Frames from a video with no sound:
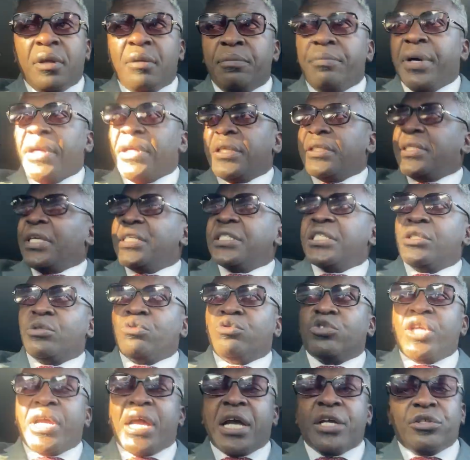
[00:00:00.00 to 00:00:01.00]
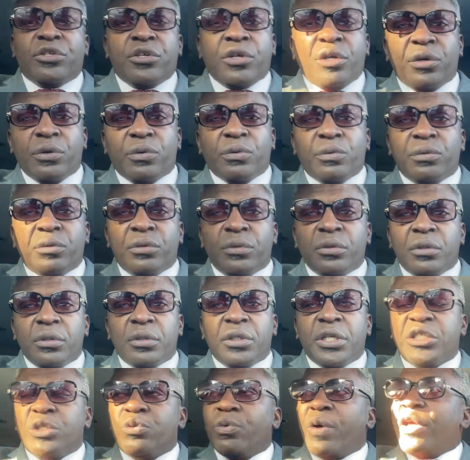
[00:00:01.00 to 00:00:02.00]
But this is what y'all do.
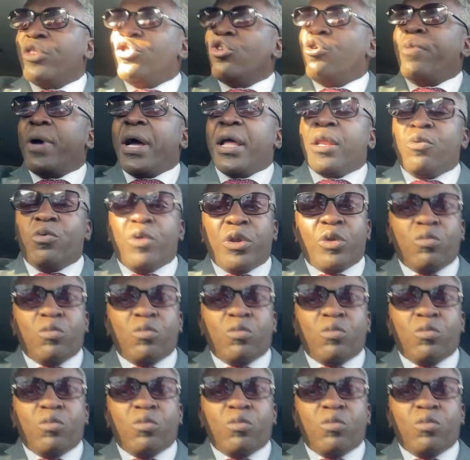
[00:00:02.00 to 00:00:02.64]
This is why nobody want